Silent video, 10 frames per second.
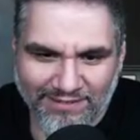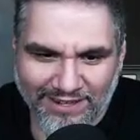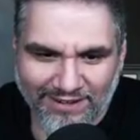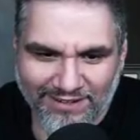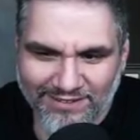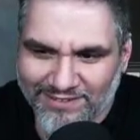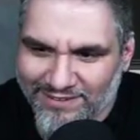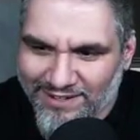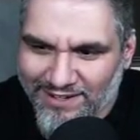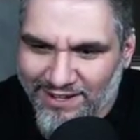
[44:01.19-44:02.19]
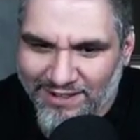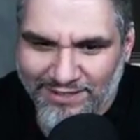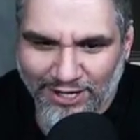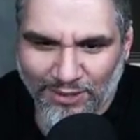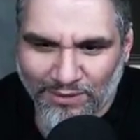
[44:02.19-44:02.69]
They all
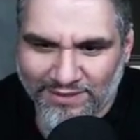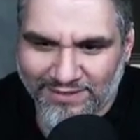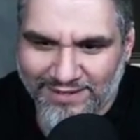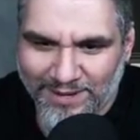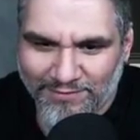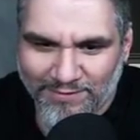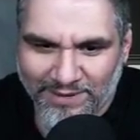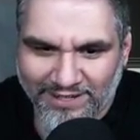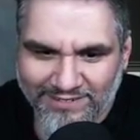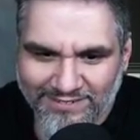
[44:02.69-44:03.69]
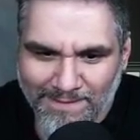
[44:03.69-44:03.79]
they all work the same for me.